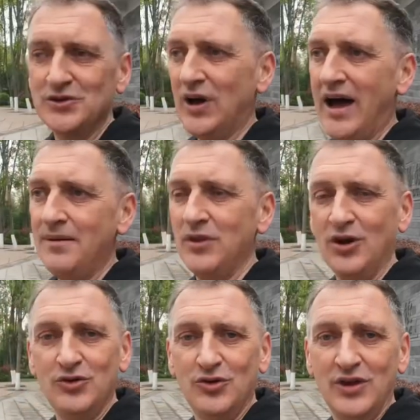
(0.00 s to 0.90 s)
So I'm
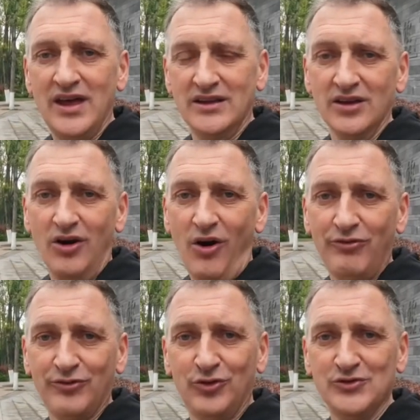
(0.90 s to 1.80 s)
now heading
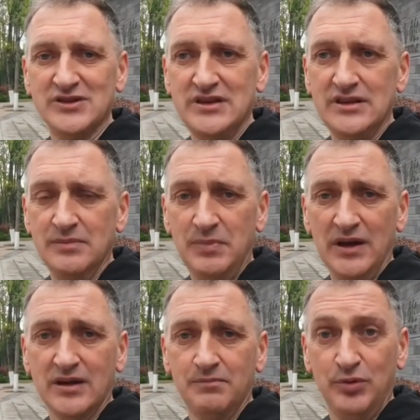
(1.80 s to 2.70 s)
off to see the
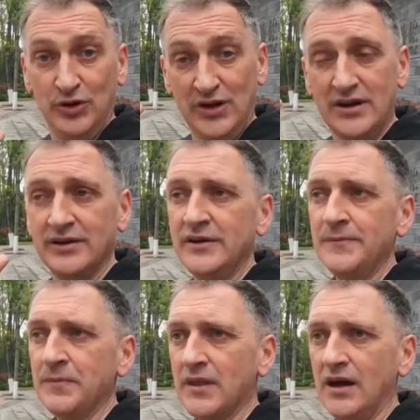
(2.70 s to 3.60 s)
big Buddha.
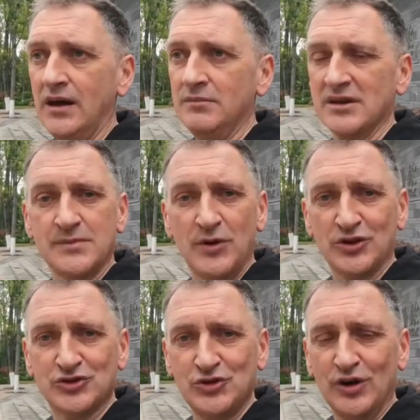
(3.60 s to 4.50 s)
It's about a
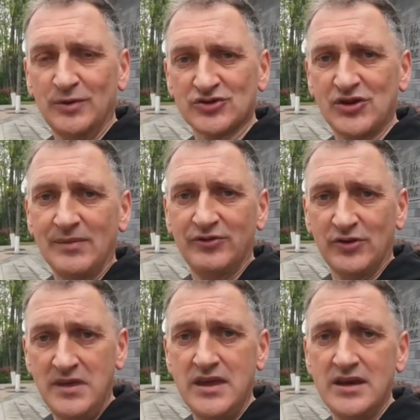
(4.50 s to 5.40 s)
2-hour trip
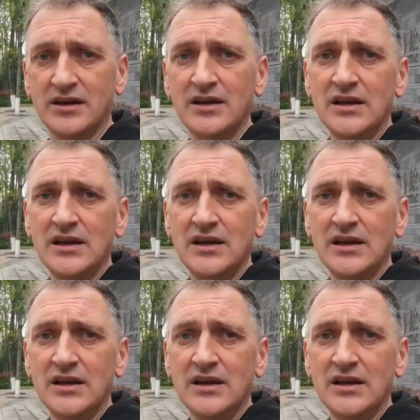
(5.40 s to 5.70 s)
from here.